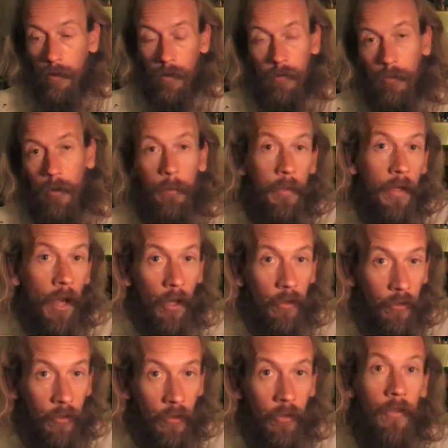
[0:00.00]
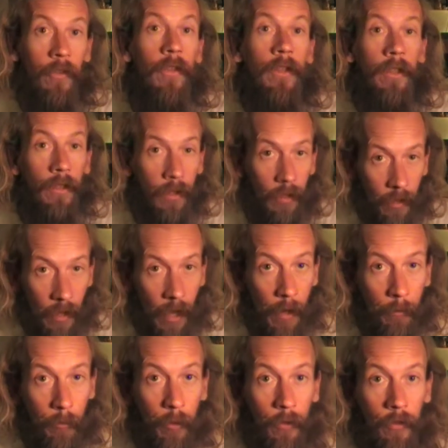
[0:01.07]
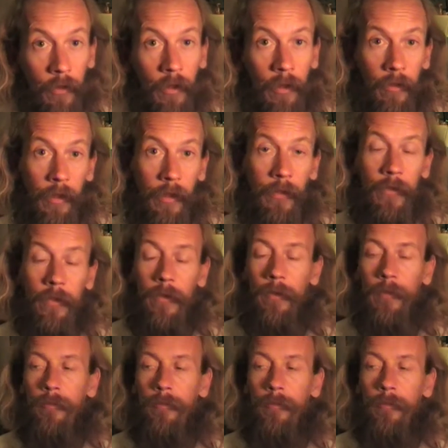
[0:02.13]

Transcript: repercussions getting more serious.